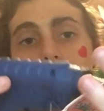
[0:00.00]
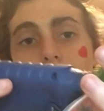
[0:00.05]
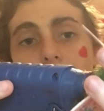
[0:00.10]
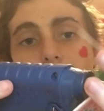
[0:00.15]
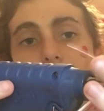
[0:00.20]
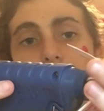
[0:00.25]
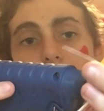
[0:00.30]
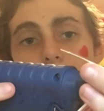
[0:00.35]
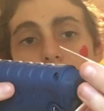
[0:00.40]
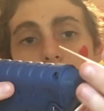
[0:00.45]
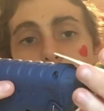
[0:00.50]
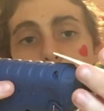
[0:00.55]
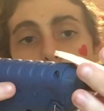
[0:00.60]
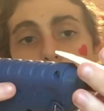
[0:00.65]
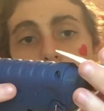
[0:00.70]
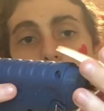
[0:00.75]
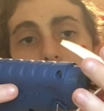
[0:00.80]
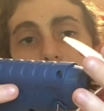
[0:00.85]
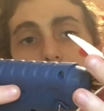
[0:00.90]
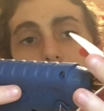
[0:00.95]
You're just gonna
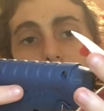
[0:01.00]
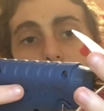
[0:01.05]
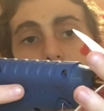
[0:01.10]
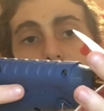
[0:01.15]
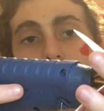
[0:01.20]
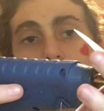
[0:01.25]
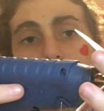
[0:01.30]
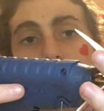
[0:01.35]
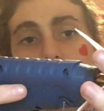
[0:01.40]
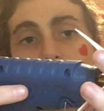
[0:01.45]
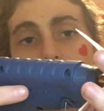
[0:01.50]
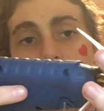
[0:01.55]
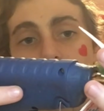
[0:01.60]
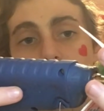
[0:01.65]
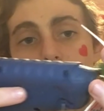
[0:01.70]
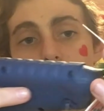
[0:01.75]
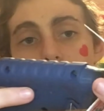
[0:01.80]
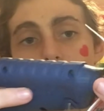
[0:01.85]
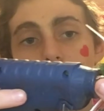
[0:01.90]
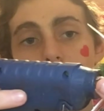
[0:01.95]
put some
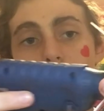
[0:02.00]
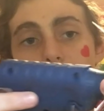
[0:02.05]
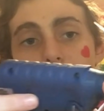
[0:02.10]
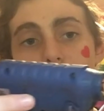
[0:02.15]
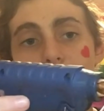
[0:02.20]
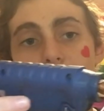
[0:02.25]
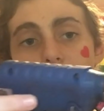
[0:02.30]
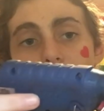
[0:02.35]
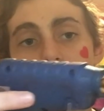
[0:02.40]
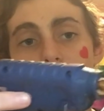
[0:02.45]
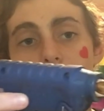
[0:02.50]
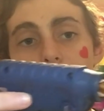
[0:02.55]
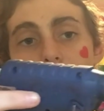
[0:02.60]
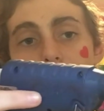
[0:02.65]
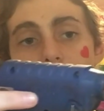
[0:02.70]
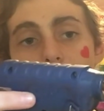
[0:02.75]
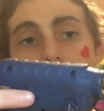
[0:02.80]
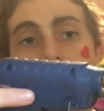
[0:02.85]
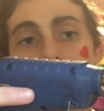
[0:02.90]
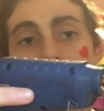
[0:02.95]
glue, make sure to
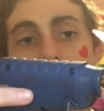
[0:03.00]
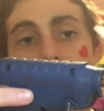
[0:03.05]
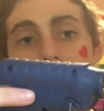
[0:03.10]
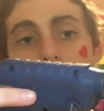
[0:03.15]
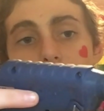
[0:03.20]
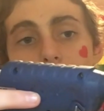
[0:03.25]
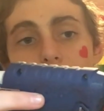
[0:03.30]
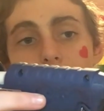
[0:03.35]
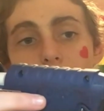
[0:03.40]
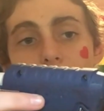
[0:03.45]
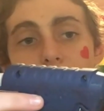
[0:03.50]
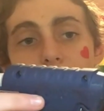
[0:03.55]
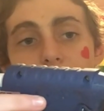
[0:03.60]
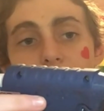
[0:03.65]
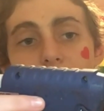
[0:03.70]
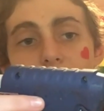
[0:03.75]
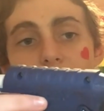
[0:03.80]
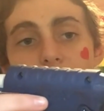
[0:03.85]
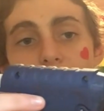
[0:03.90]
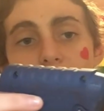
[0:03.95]
layer it out like
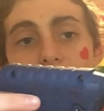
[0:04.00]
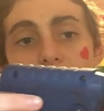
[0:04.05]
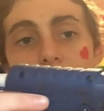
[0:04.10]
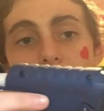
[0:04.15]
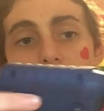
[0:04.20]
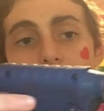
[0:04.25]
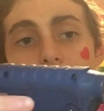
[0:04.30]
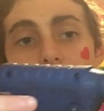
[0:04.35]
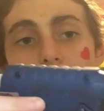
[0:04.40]
relatively thick,